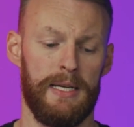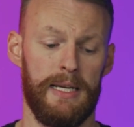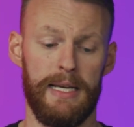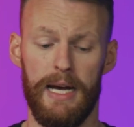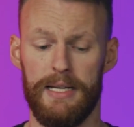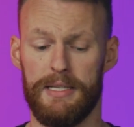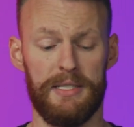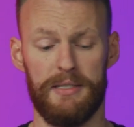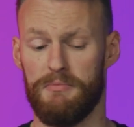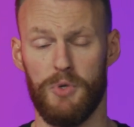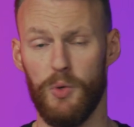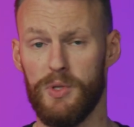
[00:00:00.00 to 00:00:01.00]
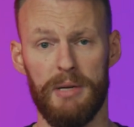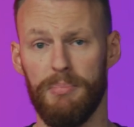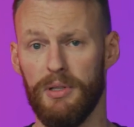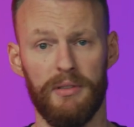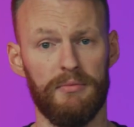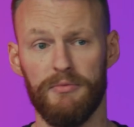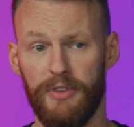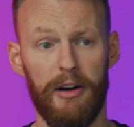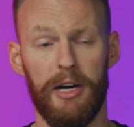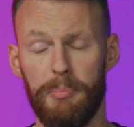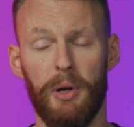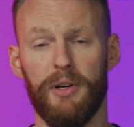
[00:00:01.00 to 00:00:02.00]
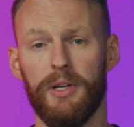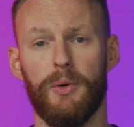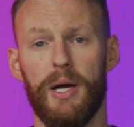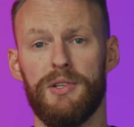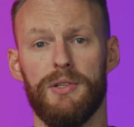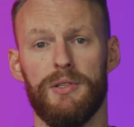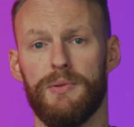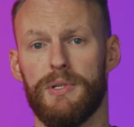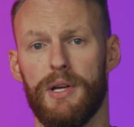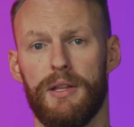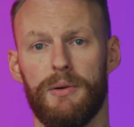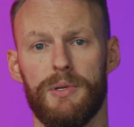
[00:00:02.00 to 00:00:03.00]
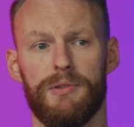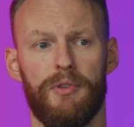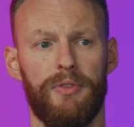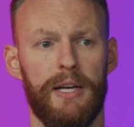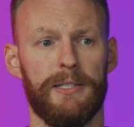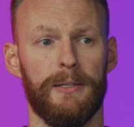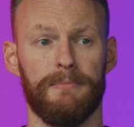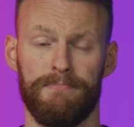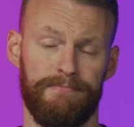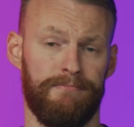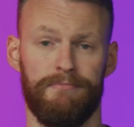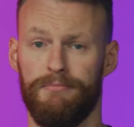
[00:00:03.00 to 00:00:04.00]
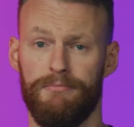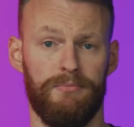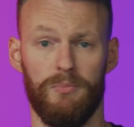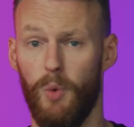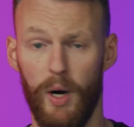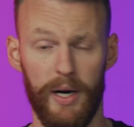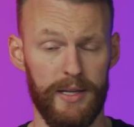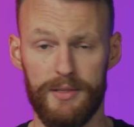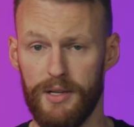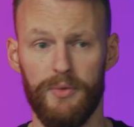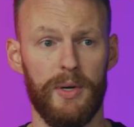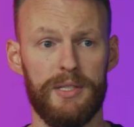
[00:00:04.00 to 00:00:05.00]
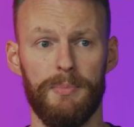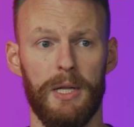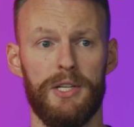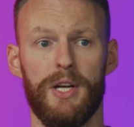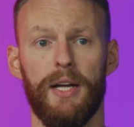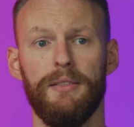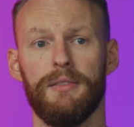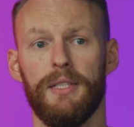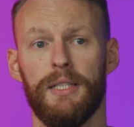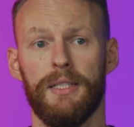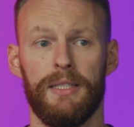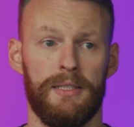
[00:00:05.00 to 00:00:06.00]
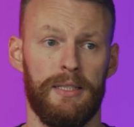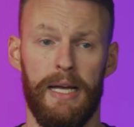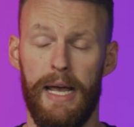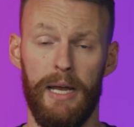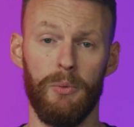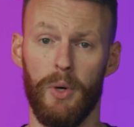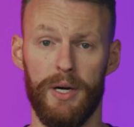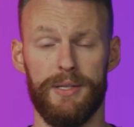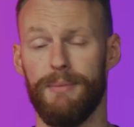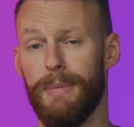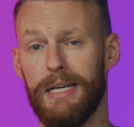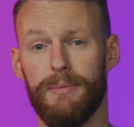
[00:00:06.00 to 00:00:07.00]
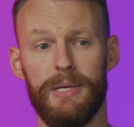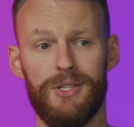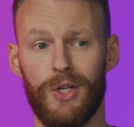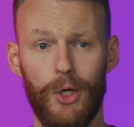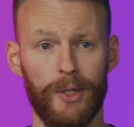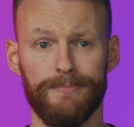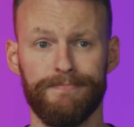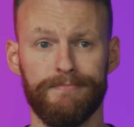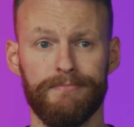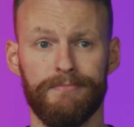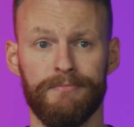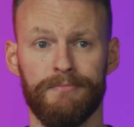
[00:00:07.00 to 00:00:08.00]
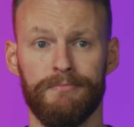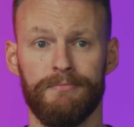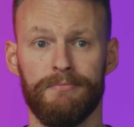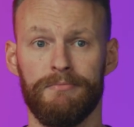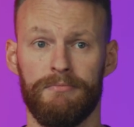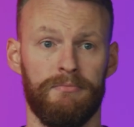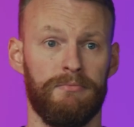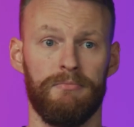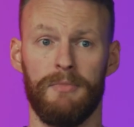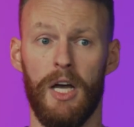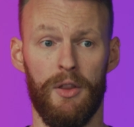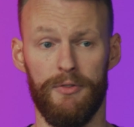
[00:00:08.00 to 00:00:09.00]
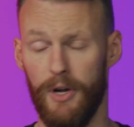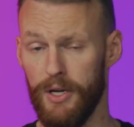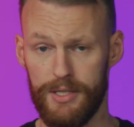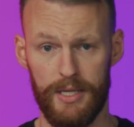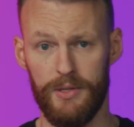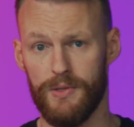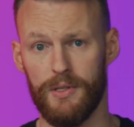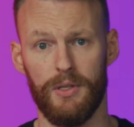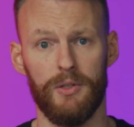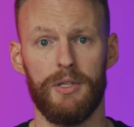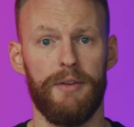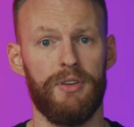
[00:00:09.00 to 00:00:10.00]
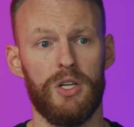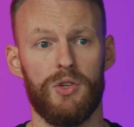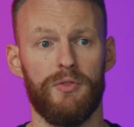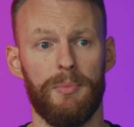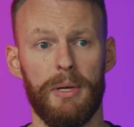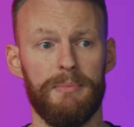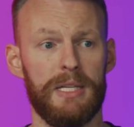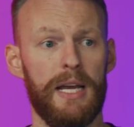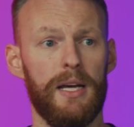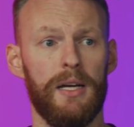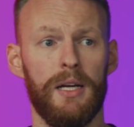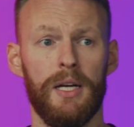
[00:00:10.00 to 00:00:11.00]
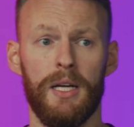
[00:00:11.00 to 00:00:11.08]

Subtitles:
He asked us 2 simple and very pertinent questions, which I think we should reflect on. What is software supply chain? And what does it mean to be secure? Now, on the first, he used a good definition from Kim Zeta.